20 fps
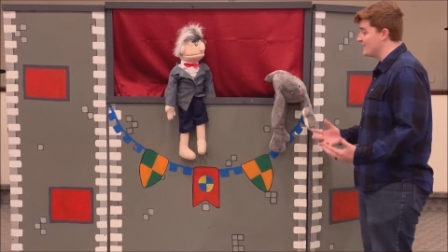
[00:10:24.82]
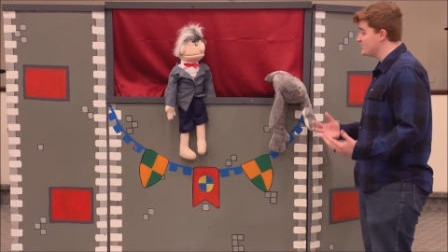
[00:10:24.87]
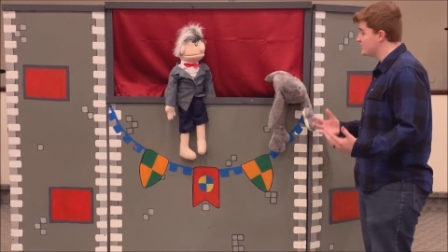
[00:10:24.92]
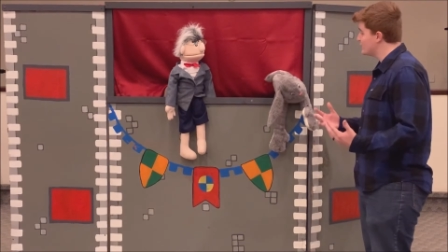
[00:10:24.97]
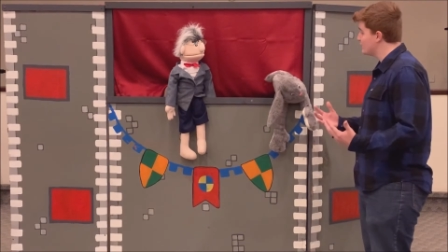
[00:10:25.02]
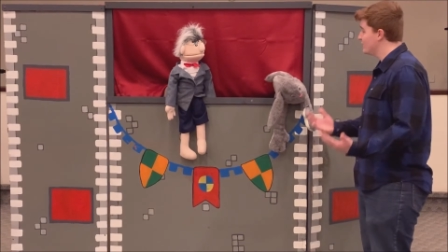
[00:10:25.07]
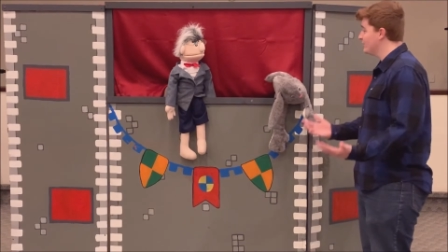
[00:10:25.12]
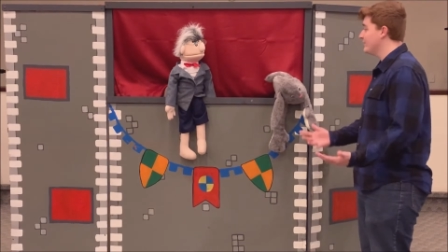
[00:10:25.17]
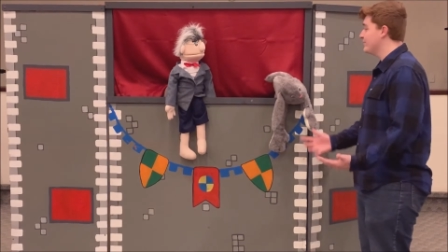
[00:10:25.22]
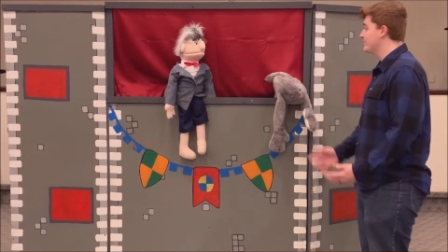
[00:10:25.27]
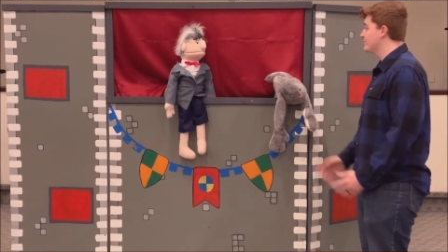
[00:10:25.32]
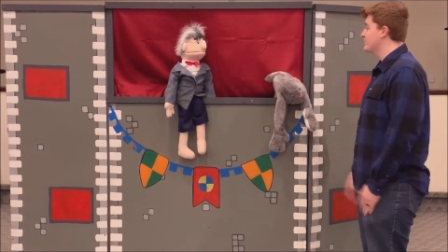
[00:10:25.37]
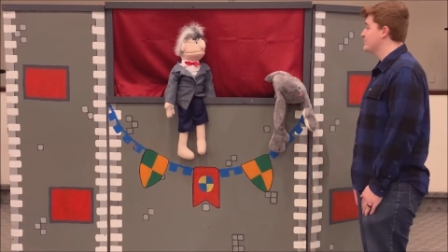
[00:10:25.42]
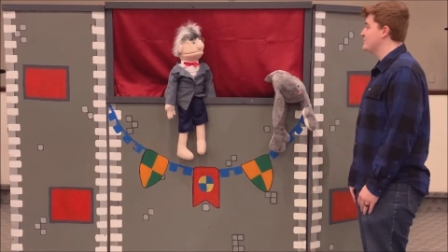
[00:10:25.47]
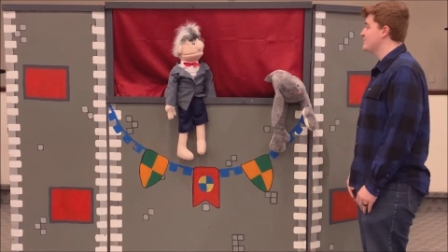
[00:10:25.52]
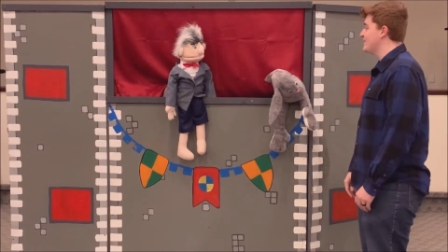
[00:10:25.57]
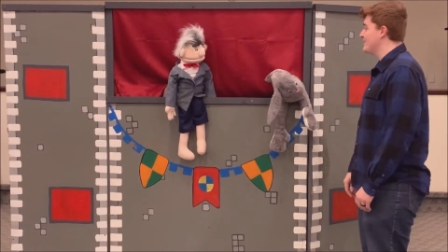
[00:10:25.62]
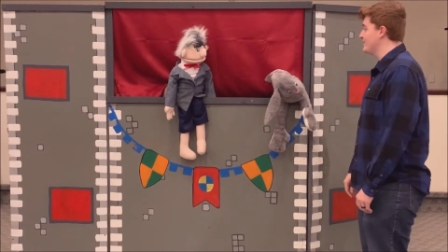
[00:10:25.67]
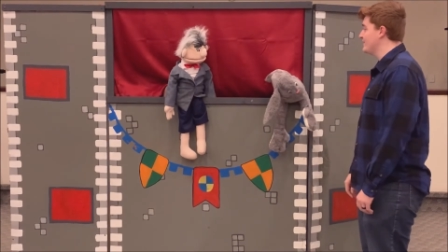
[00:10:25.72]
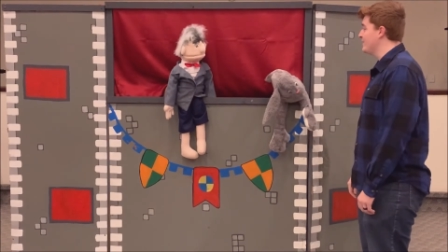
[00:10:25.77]
I just really
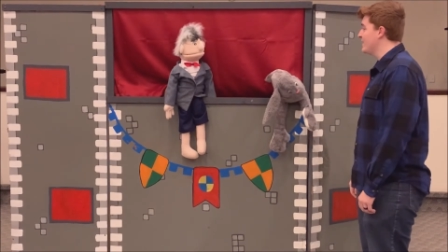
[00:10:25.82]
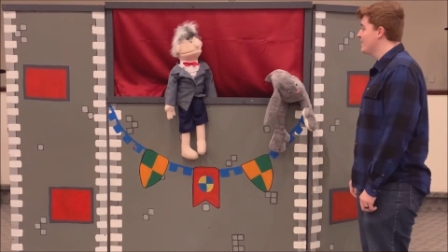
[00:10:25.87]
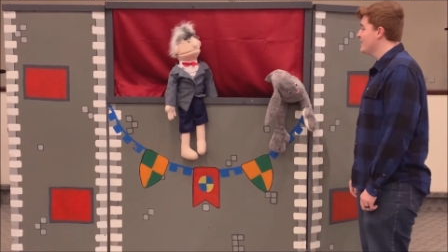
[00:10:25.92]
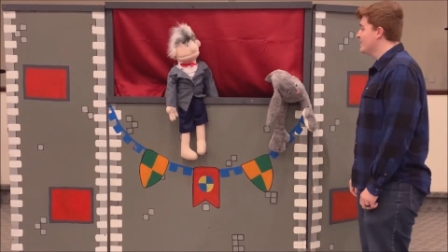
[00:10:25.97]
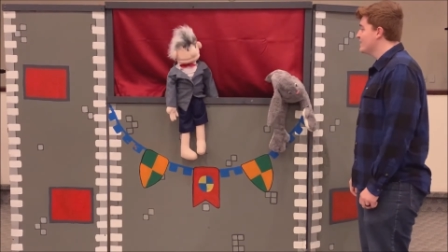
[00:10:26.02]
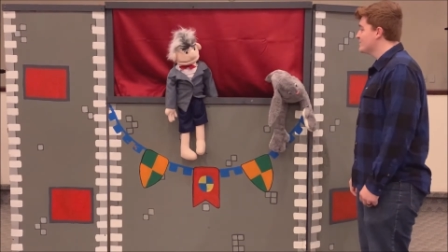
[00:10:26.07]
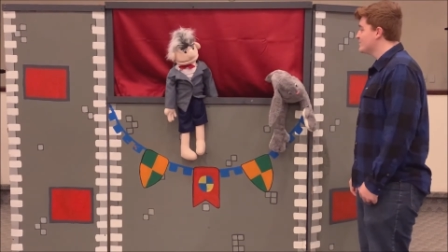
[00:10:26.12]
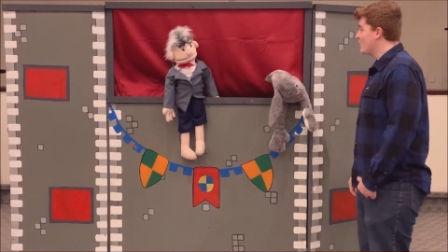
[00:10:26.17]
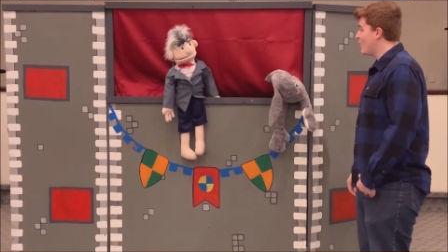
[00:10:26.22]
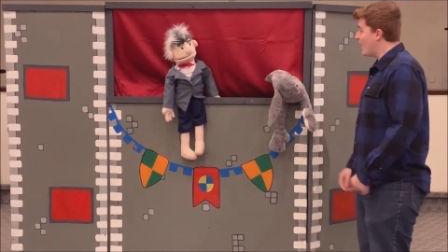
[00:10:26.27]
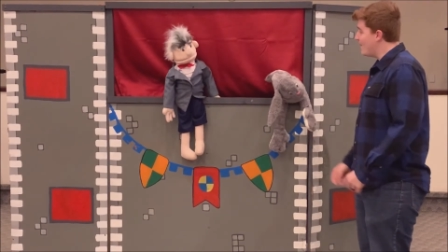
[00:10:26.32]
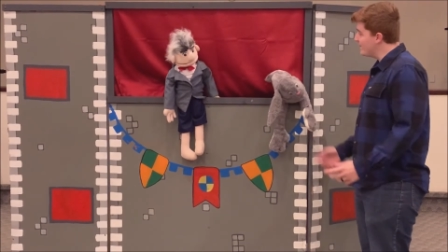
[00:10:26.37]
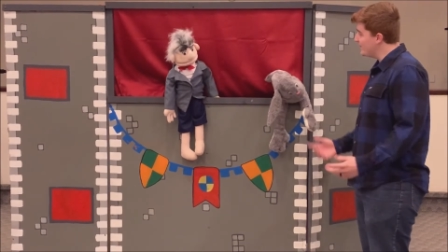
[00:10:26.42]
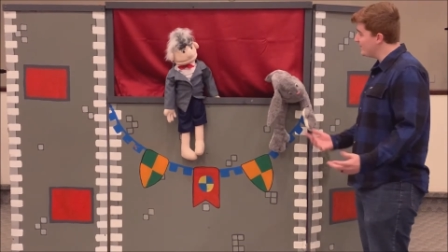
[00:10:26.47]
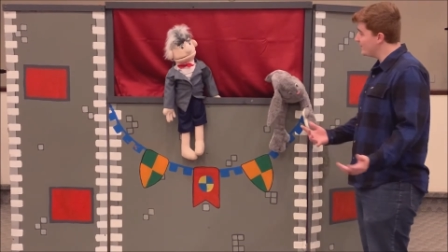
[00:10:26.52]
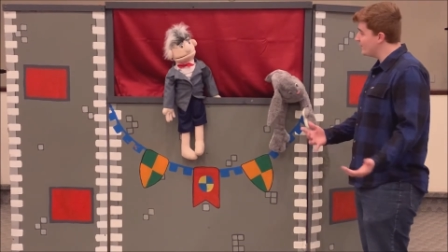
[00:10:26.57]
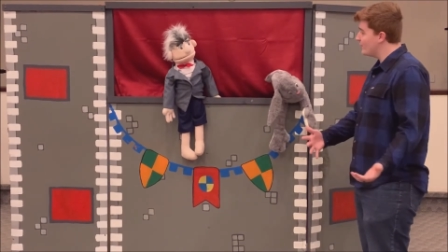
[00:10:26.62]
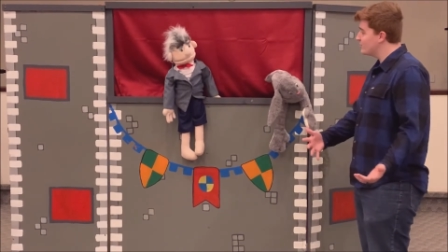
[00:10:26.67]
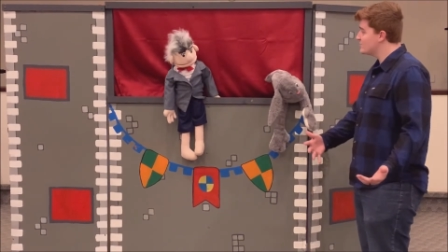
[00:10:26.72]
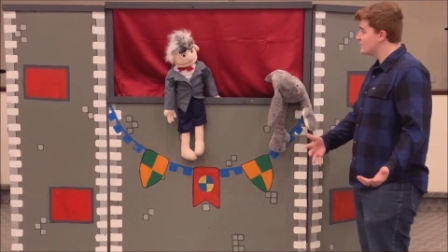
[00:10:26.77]
appreciate it. So I'm
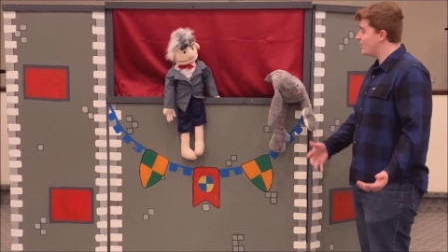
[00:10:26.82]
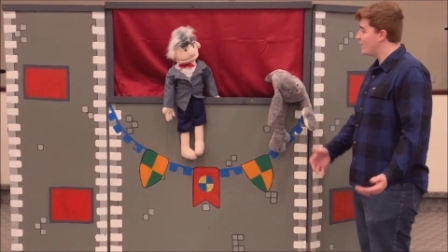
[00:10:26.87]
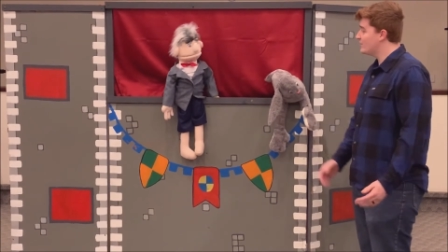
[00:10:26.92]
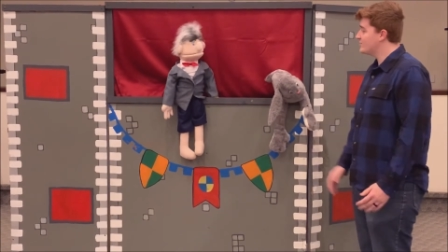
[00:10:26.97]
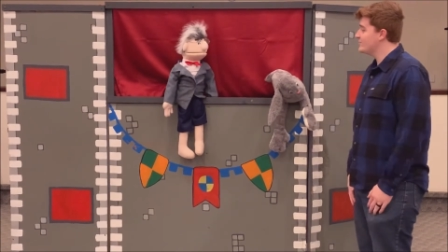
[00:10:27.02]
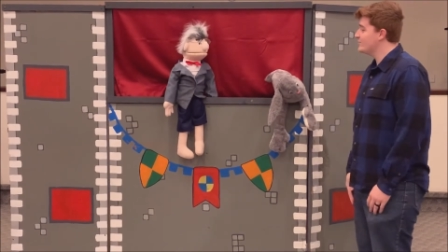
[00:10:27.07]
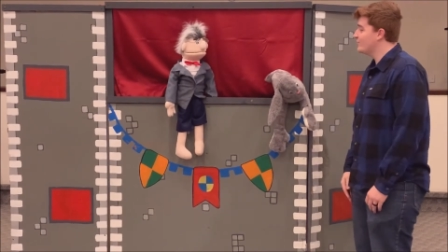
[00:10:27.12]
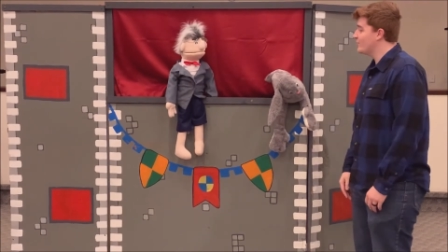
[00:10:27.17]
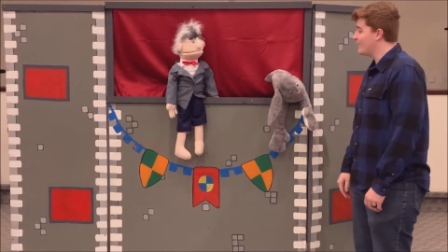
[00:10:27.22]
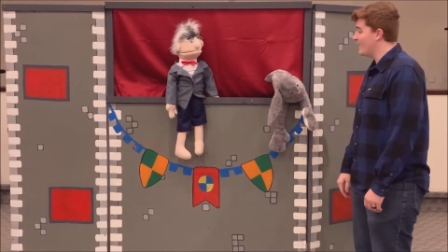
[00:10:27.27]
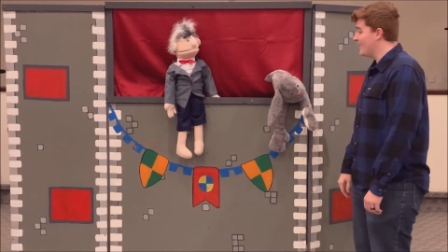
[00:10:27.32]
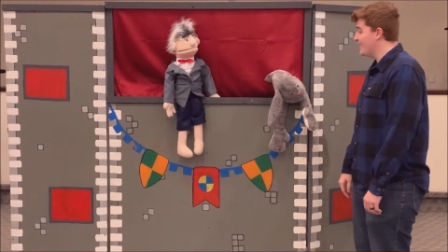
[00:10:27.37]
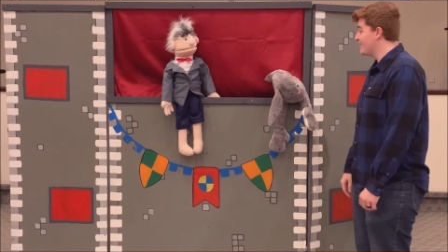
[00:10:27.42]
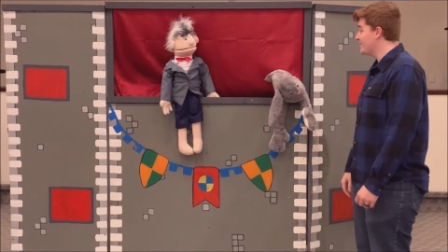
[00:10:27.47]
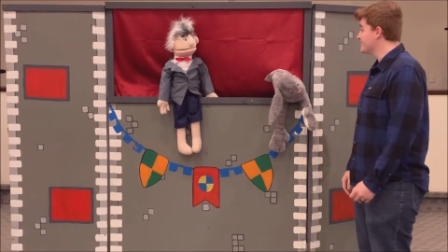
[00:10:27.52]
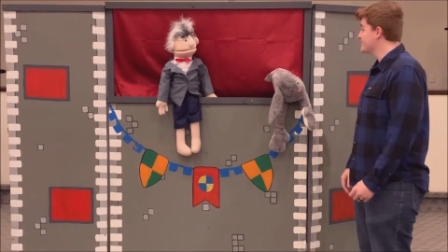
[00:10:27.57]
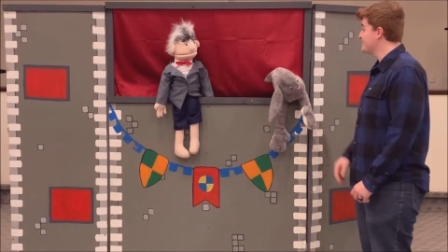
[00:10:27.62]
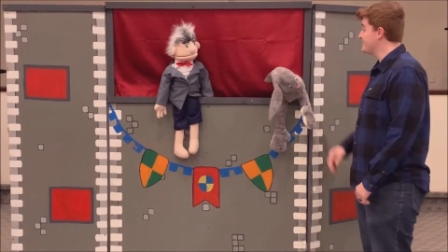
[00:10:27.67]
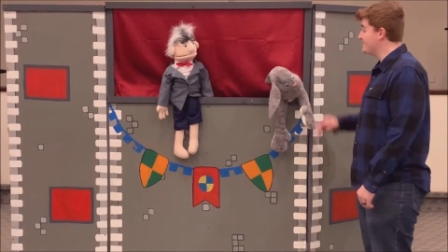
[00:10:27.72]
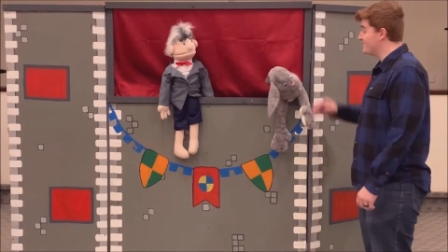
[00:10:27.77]
gonna go talk to her, and
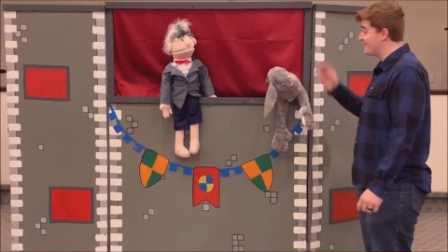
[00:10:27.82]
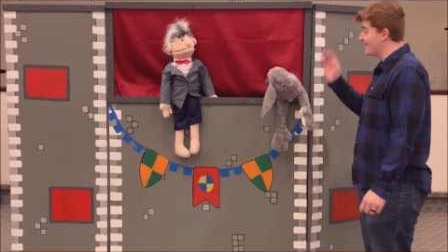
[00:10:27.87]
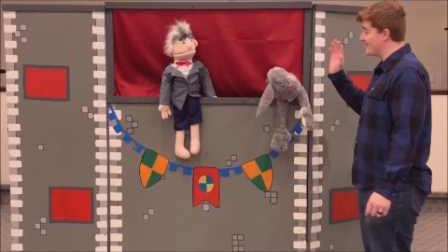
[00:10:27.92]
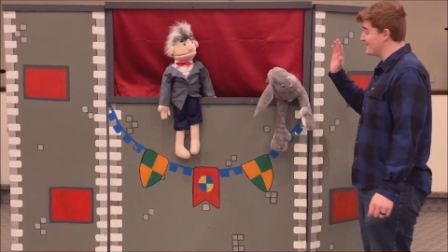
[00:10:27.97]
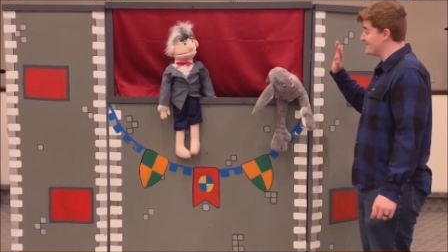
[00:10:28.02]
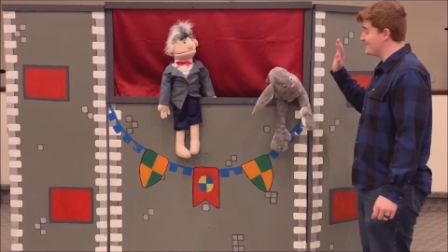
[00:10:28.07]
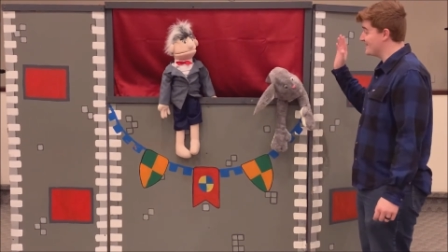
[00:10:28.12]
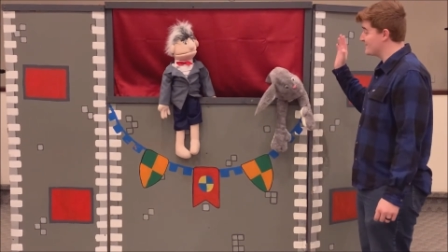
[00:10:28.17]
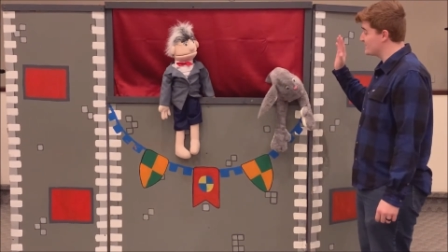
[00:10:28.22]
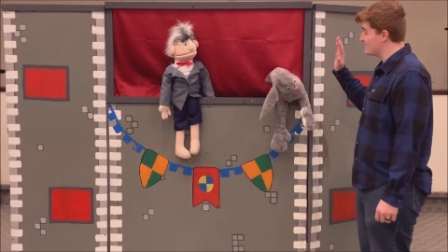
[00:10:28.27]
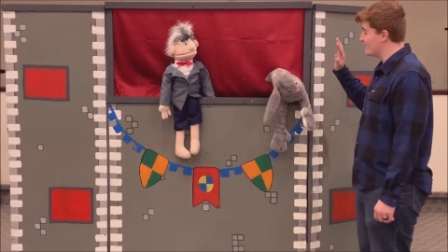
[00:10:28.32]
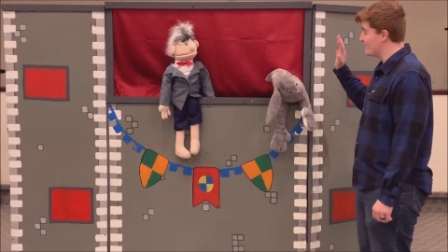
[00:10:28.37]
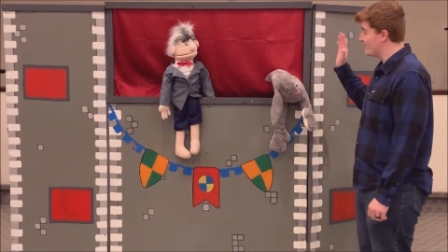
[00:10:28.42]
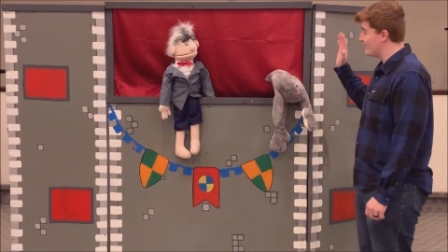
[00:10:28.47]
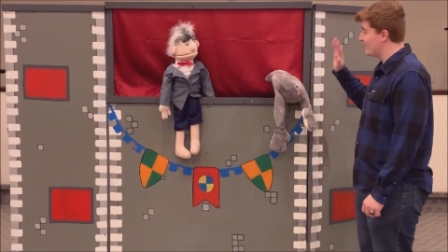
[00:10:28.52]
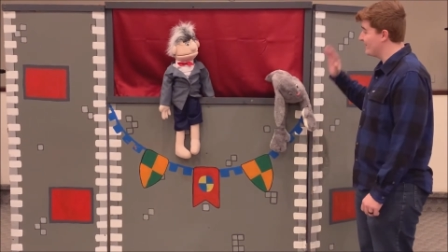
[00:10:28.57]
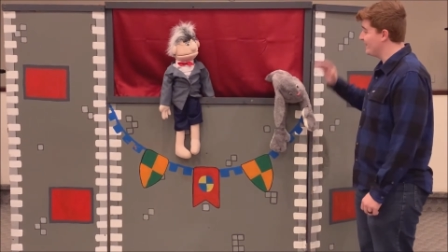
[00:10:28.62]
I'll see you guys next week.